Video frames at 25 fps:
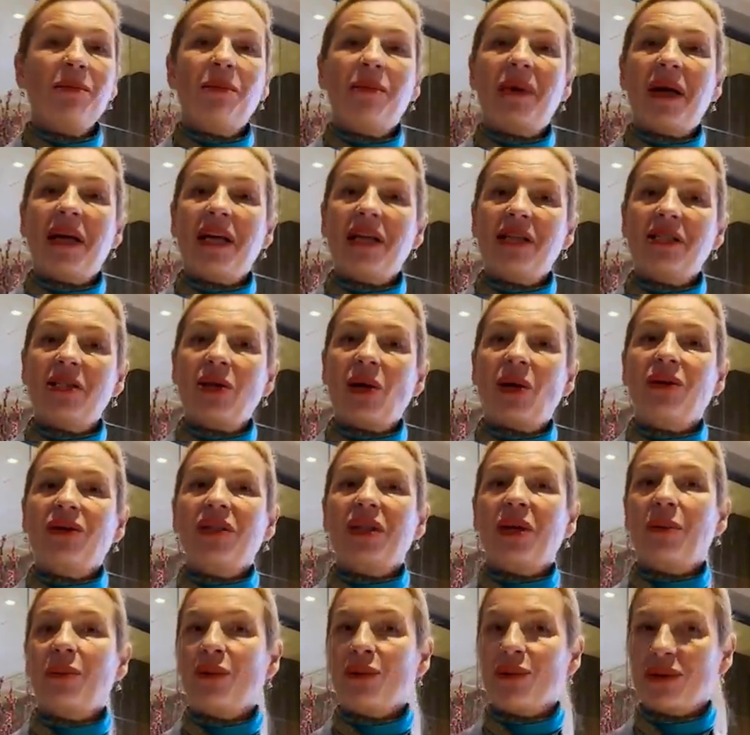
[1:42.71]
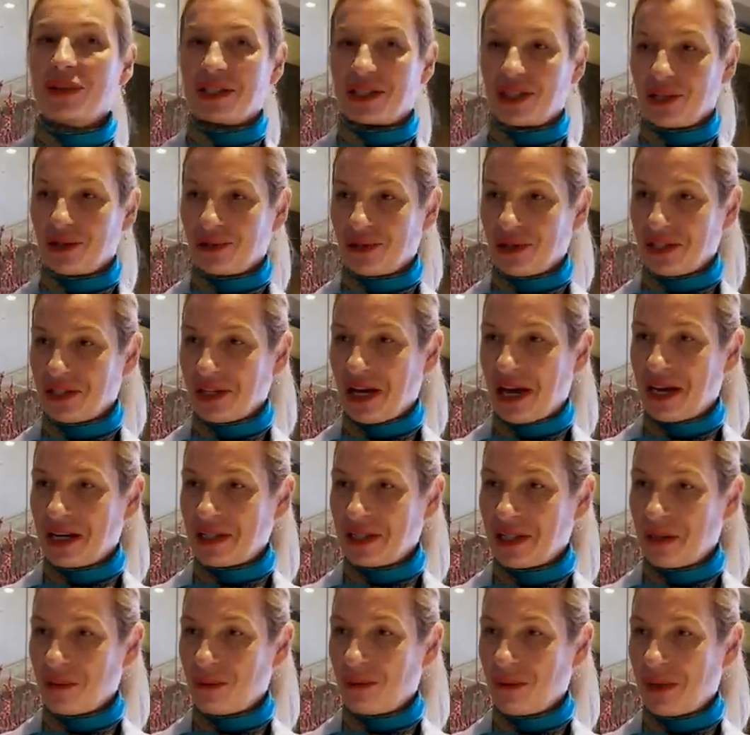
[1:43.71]
based on the book Secret
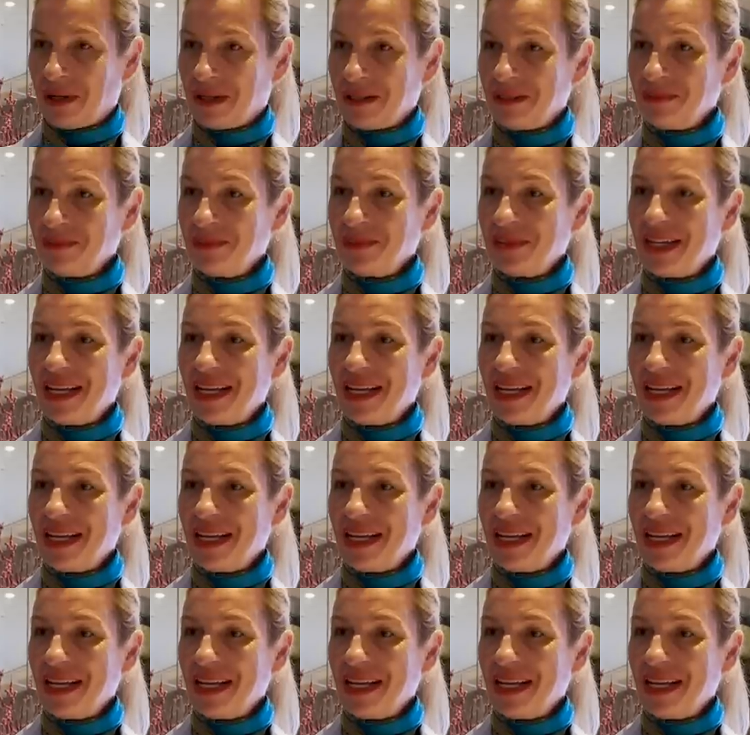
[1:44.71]
Garden one,